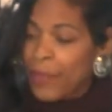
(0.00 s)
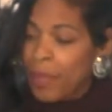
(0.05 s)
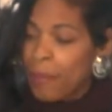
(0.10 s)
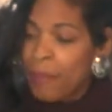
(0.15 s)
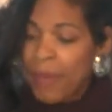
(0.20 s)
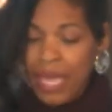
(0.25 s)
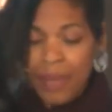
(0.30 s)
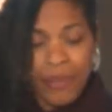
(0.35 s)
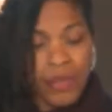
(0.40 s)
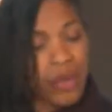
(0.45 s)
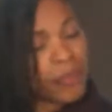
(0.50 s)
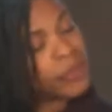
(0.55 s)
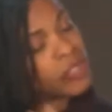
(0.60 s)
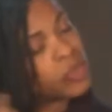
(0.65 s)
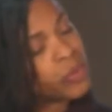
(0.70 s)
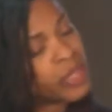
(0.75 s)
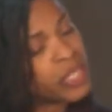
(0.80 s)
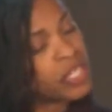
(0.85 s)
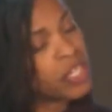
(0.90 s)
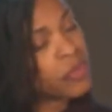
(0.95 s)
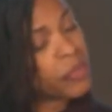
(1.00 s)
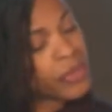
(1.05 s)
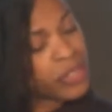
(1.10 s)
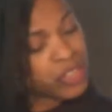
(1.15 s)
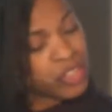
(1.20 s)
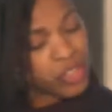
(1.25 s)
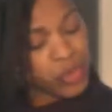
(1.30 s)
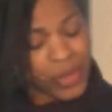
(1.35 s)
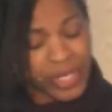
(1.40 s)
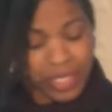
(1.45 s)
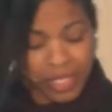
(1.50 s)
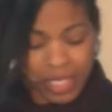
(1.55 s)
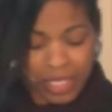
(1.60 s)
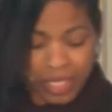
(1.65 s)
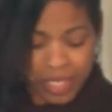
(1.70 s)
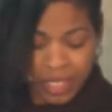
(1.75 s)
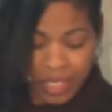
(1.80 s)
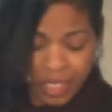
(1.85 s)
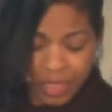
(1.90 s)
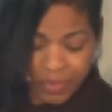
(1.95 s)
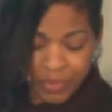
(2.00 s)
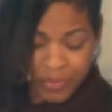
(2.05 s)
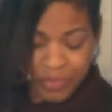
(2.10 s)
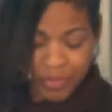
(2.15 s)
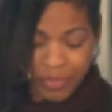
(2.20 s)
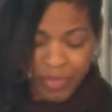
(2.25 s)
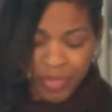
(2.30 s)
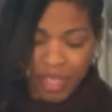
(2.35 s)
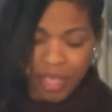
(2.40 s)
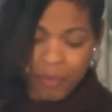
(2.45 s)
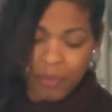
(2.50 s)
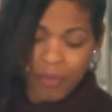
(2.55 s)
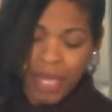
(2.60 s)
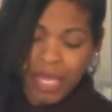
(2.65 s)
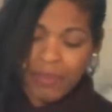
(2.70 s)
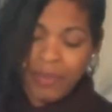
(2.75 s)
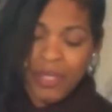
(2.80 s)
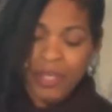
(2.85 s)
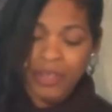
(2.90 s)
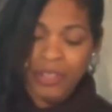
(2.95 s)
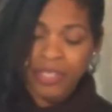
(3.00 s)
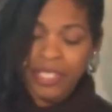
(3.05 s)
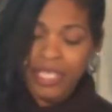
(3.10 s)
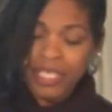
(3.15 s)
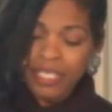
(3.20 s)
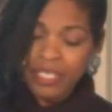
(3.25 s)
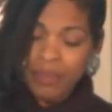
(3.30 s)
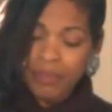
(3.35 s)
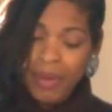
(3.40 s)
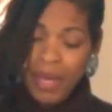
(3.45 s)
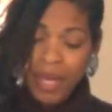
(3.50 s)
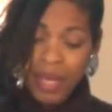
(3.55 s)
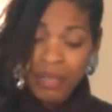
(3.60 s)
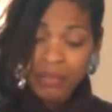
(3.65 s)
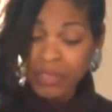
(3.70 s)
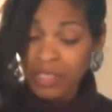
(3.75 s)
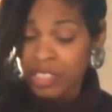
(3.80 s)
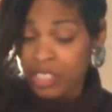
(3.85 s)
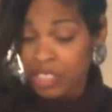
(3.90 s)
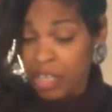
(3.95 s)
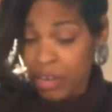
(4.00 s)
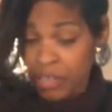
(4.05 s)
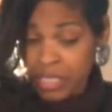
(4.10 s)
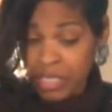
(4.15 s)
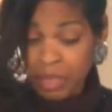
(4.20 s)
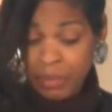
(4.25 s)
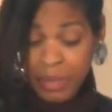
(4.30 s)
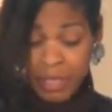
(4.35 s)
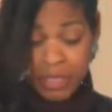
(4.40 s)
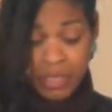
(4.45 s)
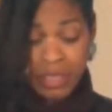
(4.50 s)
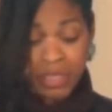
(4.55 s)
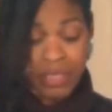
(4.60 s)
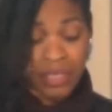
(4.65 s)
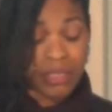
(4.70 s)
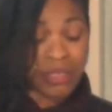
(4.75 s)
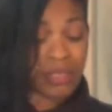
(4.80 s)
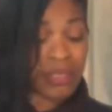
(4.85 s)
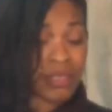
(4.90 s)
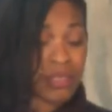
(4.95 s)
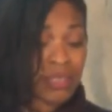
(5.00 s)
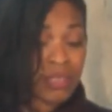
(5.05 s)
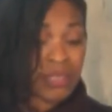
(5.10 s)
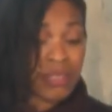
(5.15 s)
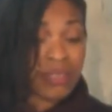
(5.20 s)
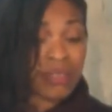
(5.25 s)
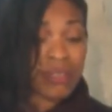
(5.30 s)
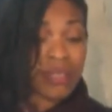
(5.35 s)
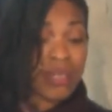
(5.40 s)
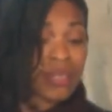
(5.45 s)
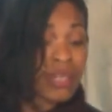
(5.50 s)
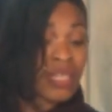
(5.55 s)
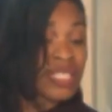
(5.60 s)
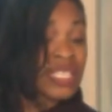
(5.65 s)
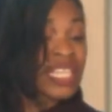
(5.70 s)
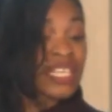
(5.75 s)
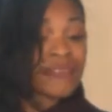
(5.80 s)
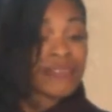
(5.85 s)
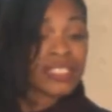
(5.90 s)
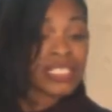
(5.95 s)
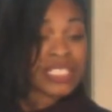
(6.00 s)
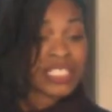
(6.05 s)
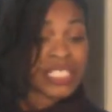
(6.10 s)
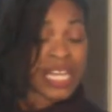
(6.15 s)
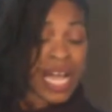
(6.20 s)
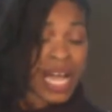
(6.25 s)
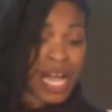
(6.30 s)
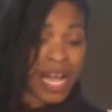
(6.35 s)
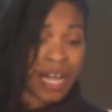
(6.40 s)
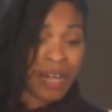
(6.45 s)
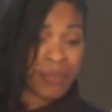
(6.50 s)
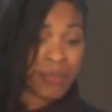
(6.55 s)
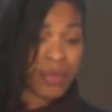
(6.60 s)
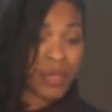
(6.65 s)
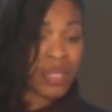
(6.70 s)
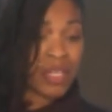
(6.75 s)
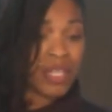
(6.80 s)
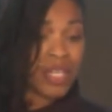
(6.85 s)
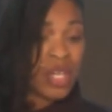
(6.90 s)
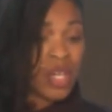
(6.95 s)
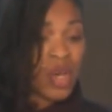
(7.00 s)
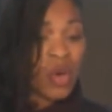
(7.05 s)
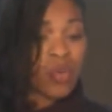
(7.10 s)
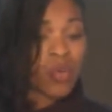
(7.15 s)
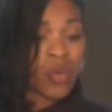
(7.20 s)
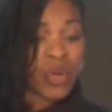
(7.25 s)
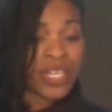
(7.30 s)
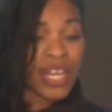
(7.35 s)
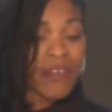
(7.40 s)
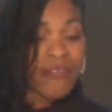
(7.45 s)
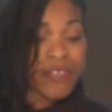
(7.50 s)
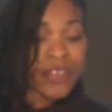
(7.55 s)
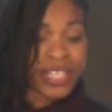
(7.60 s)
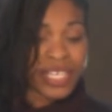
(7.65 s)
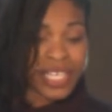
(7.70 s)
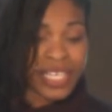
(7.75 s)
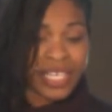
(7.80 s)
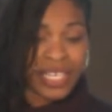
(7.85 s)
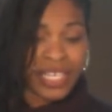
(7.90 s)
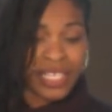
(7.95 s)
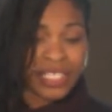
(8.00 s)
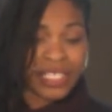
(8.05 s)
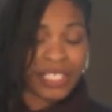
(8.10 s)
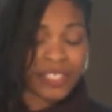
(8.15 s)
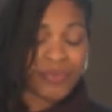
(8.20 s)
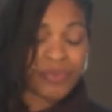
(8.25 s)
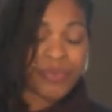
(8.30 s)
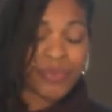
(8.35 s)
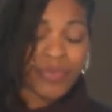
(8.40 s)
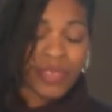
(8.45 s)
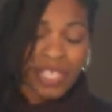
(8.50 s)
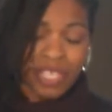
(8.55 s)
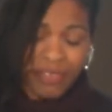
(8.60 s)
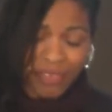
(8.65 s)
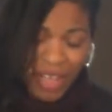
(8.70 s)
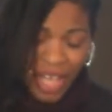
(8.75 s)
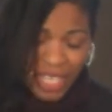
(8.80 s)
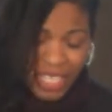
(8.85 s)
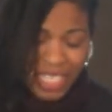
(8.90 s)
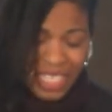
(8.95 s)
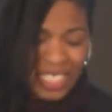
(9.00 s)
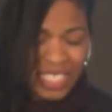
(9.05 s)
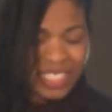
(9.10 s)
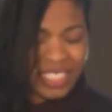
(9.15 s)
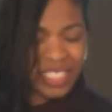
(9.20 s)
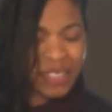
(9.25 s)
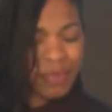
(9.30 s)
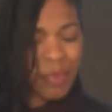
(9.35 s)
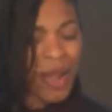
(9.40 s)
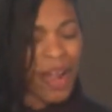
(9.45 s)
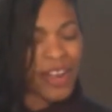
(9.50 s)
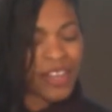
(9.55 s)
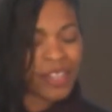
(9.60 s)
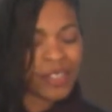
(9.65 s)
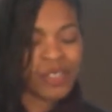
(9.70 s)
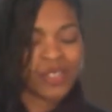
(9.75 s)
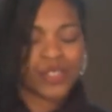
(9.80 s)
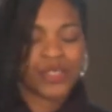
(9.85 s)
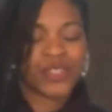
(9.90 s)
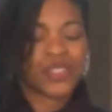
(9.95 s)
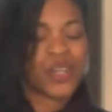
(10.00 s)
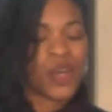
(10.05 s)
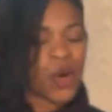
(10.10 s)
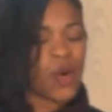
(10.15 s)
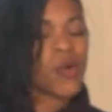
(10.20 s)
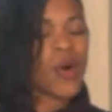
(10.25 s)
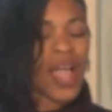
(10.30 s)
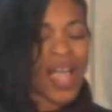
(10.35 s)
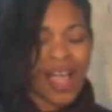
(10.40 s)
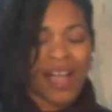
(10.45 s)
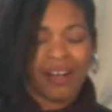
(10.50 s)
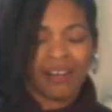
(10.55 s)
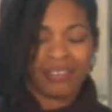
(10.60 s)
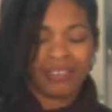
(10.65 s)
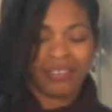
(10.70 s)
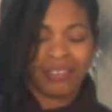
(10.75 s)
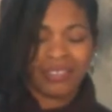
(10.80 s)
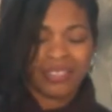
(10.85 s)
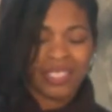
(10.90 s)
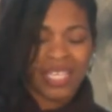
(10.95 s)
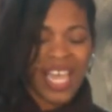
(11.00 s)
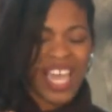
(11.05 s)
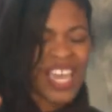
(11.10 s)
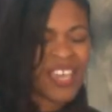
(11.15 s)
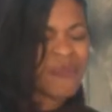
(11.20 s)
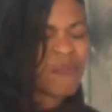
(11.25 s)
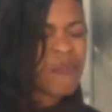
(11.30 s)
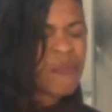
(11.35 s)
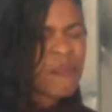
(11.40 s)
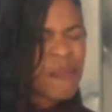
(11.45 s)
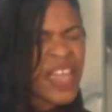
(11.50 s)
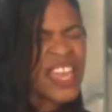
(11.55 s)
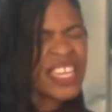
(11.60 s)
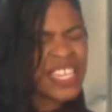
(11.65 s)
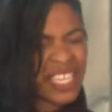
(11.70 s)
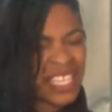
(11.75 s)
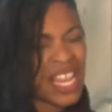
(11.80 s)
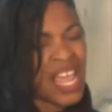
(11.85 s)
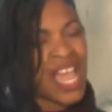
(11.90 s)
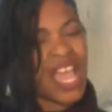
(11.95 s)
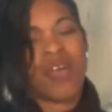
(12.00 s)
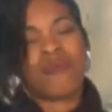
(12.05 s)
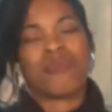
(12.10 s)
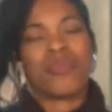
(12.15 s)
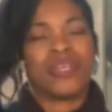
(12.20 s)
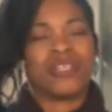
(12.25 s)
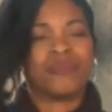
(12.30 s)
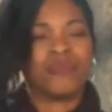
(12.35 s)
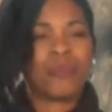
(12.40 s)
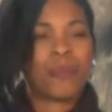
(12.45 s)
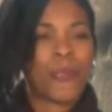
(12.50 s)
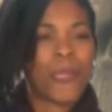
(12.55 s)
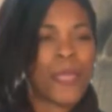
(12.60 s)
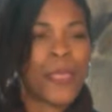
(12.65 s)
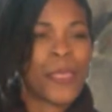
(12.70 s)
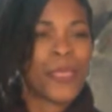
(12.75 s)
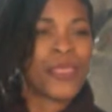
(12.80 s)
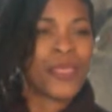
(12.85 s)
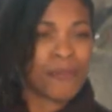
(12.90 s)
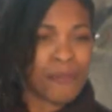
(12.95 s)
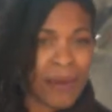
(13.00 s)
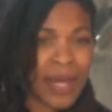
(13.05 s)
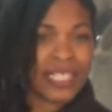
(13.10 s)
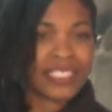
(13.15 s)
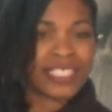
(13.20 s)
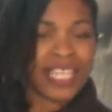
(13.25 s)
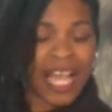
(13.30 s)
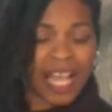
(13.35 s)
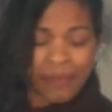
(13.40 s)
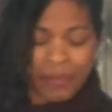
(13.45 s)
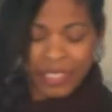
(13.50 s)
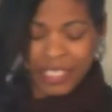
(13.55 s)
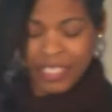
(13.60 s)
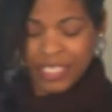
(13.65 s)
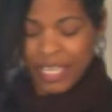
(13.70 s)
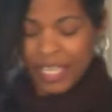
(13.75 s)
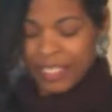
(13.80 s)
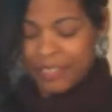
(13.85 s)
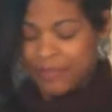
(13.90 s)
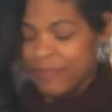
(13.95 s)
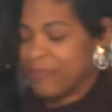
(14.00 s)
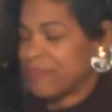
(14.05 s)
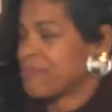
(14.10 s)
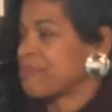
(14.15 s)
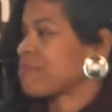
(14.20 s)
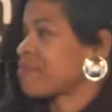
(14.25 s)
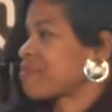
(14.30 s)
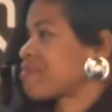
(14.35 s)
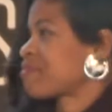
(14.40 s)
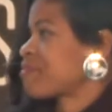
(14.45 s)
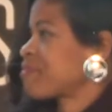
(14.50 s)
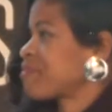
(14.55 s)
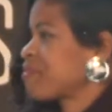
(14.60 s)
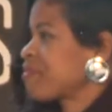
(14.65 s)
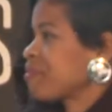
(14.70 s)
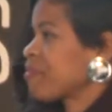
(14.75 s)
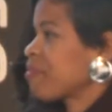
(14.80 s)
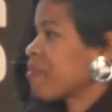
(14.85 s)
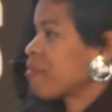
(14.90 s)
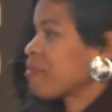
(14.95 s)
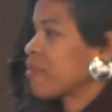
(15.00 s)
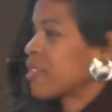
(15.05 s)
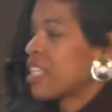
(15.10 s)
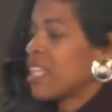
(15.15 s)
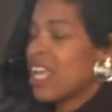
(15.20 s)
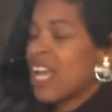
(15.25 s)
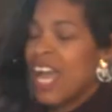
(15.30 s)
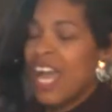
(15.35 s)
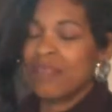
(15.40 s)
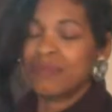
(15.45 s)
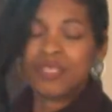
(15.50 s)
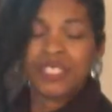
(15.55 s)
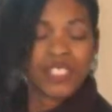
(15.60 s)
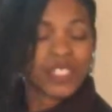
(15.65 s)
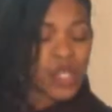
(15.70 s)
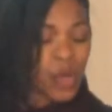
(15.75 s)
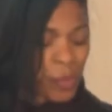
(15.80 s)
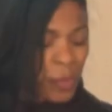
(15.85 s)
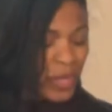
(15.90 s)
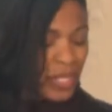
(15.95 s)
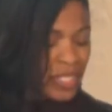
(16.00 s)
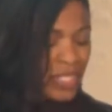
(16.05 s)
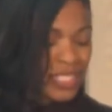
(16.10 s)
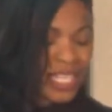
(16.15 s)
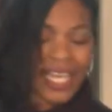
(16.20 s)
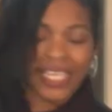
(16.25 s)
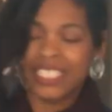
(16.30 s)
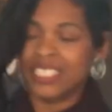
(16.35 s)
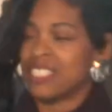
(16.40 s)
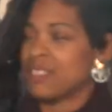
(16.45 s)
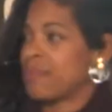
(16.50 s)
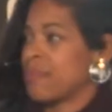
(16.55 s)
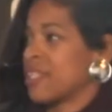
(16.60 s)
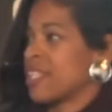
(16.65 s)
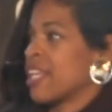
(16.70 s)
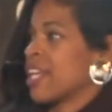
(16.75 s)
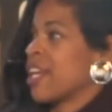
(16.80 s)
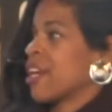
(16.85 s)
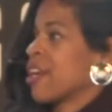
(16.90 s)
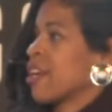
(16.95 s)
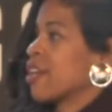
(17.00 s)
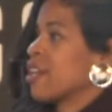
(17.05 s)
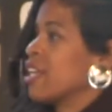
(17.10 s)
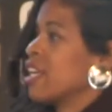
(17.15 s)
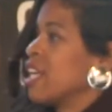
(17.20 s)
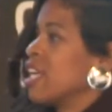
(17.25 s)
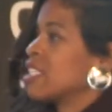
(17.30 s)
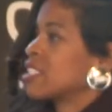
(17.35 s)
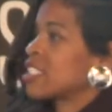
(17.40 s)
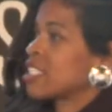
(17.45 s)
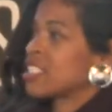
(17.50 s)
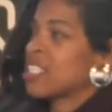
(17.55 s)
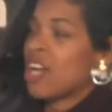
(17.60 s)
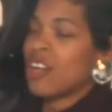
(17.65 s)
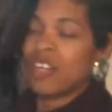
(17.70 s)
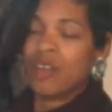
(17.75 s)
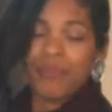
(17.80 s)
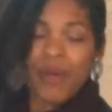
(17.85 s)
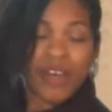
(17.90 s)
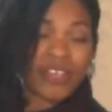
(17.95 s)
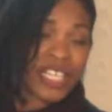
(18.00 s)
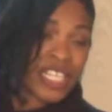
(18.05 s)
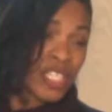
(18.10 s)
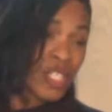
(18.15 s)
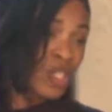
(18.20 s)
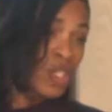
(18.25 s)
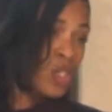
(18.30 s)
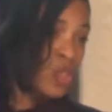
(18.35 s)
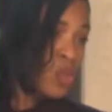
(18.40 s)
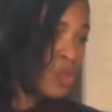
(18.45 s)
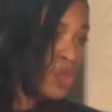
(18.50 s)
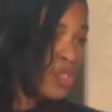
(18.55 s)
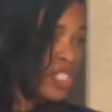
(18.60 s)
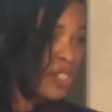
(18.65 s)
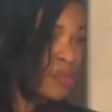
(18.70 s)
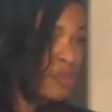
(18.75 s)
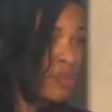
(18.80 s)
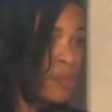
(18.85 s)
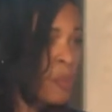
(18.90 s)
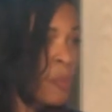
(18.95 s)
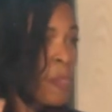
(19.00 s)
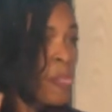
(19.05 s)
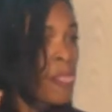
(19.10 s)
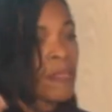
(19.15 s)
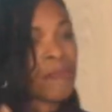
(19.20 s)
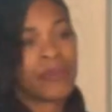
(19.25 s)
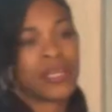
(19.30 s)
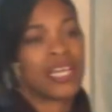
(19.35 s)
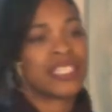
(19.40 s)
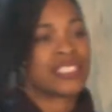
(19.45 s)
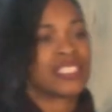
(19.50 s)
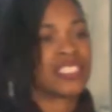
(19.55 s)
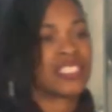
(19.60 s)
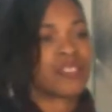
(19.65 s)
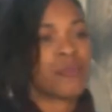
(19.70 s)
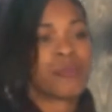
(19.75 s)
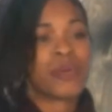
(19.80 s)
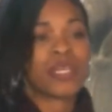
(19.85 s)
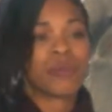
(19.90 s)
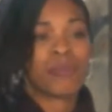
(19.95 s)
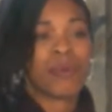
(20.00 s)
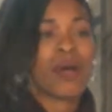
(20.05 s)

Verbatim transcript: Maybe you're in between career choices. Maybe you're thinking about starting a business or leaving a job. Whatever it is, if I can inspire you to go out and make it happen, then my job is done. I'm super excited to be here to talk about inclusion because it's a big